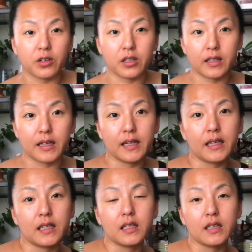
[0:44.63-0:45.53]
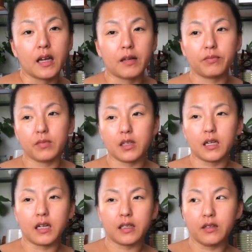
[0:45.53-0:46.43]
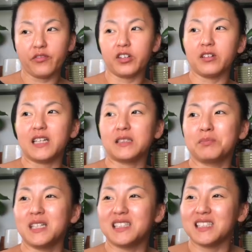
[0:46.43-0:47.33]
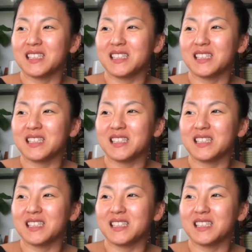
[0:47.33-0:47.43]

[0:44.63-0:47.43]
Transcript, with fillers: or like I didn't feel as much